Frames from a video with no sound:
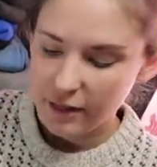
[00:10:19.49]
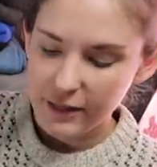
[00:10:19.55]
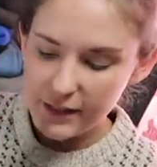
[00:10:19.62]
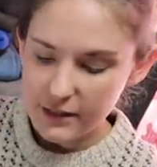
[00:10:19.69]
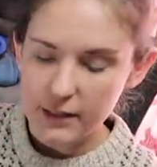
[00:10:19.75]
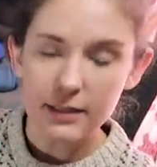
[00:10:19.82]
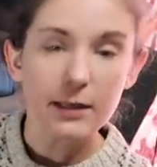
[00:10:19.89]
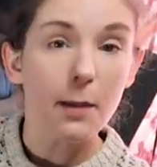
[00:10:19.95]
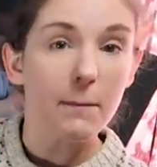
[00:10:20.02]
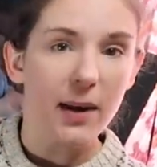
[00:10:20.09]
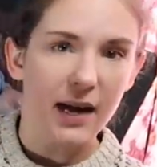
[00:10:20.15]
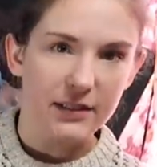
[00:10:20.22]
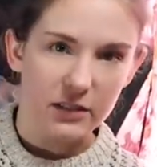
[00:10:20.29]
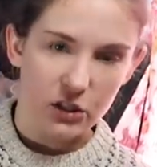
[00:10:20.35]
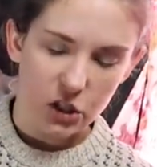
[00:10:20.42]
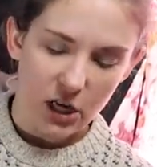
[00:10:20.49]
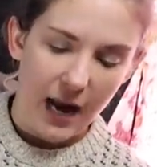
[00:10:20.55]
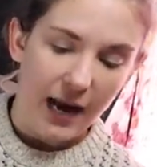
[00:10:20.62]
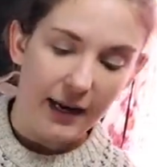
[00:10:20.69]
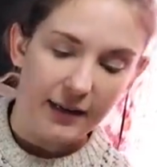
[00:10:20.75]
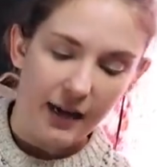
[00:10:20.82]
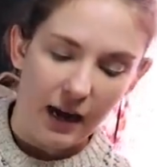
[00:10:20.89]
This is a Monster
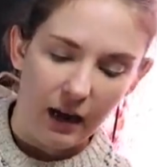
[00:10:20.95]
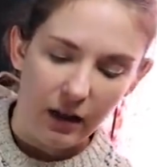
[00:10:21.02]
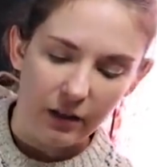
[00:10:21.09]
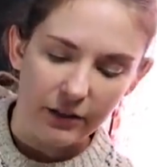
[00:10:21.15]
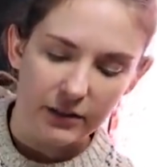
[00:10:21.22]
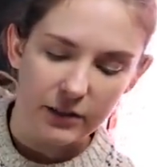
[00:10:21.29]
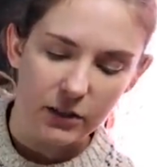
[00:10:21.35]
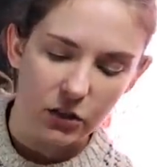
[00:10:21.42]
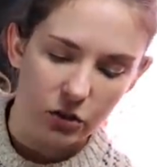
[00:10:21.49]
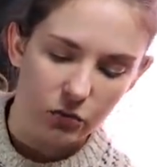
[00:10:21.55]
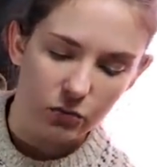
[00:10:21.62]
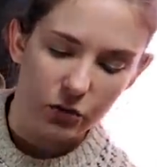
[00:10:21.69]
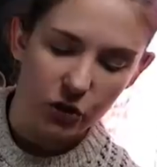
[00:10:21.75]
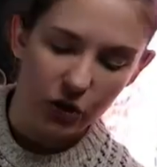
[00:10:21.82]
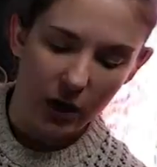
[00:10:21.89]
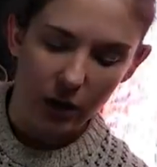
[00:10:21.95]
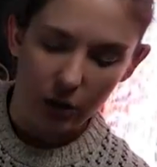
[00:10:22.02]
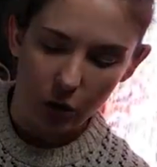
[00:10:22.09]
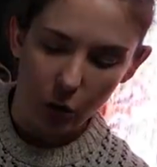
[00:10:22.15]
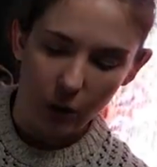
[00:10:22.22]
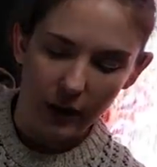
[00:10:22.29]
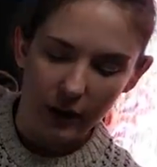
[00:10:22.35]
High doll. This is Rochelle
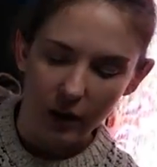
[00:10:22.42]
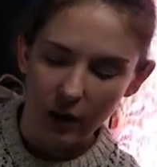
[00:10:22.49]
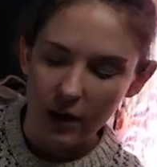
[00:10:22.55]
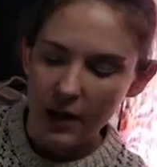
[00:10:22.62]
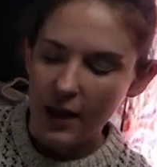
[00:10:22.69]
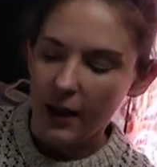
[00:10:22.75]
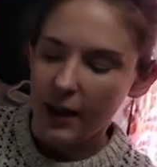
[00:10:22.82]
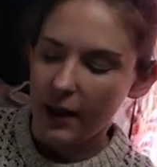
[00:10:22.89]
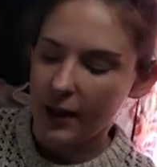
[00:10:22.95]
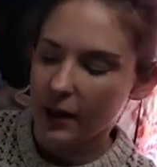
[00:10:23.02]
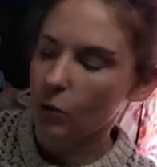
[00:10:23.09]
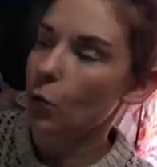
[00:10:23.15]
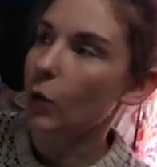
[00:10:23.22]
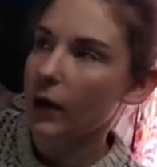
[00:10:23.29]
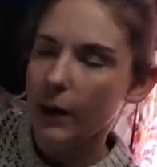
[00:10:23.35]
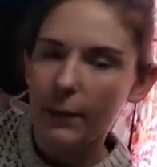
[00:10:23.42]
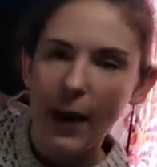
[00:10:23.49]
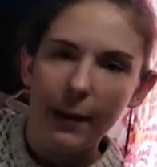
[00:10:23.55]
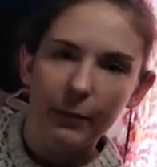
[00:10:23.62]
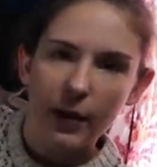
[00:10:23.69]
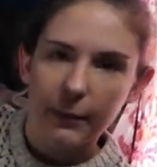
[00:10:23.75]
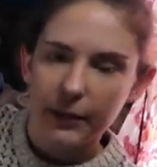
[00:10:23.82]
Goyle, and we're gonna
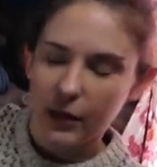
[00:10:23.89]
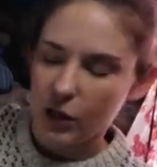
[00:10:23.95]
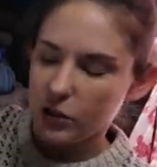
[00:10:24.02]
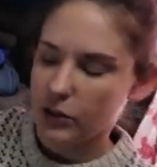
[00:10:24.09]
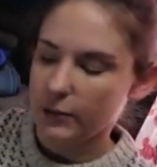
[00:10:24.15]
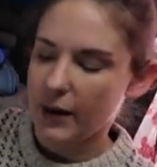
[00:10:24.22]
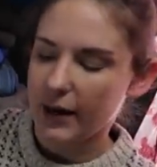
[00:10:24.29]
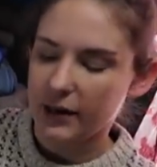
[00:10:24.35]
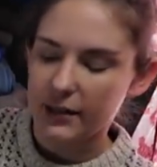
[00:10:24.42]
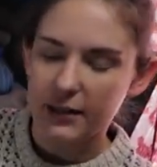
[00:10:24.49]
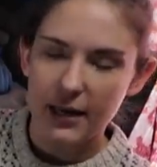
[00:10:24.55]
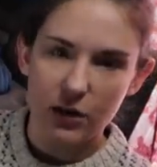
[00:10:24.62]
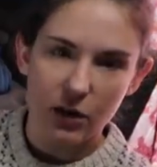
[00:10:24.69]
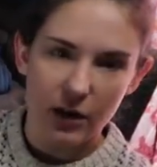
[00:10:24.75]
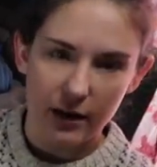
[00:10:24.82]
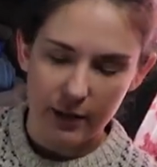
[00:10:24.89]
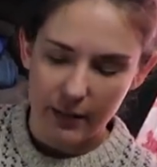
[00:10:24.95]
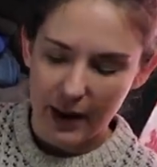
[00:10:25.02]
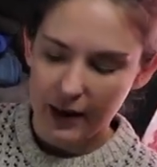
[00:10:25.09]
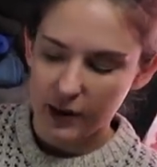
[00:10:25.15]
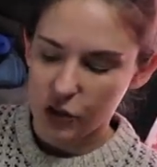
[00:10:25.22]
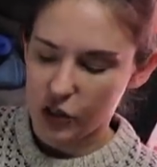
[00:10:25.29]
pop her up here, so I'm not gonna take her out of the
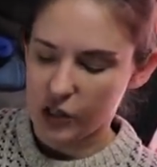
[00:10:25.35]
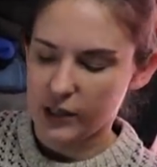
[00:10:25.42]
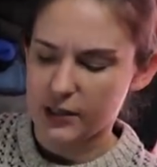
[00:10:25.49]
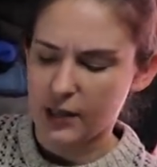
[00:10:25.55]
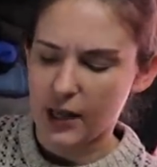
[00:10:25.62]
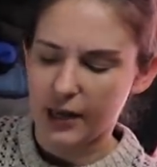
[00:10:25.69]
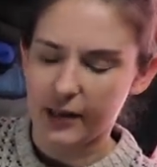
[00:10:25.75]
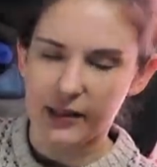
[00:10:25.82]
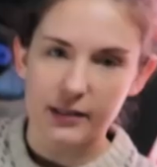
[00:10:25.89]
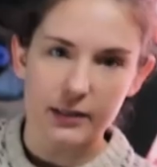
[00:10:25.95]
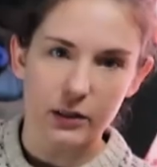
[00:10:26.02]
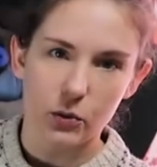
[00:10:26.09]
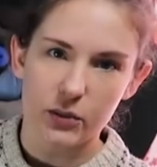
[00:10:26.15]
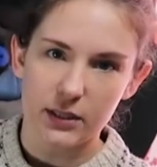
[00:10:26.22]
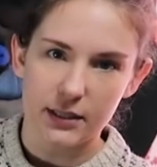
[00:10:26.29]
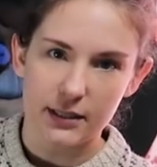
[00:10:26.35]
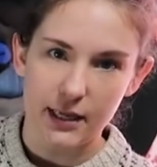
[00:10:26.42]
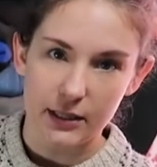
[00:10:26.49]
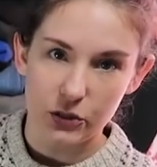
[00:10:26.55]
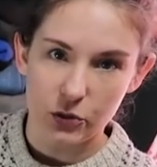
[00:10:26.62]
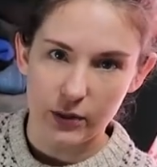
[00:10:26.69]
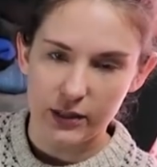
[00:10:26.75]
bag because she has a lot of these loose
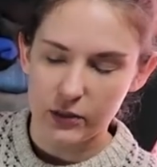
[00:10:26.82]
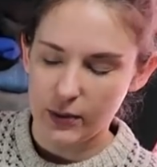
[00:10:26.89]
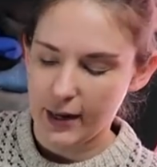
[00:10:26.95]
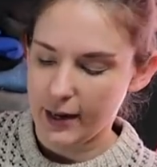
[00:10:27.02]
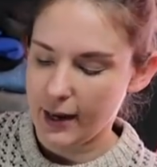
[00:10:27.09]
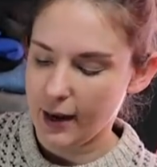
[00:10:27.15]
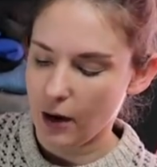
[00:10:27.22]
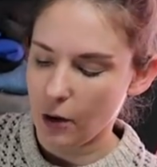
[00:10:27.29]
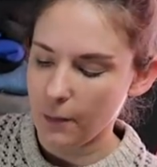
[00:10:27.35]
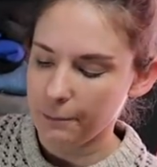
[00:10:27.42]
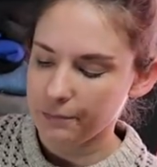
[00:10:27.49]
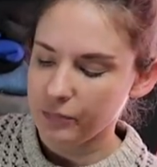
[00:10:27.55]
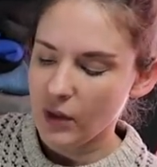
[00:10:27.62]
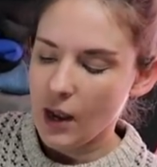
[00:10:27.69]
accessories right now.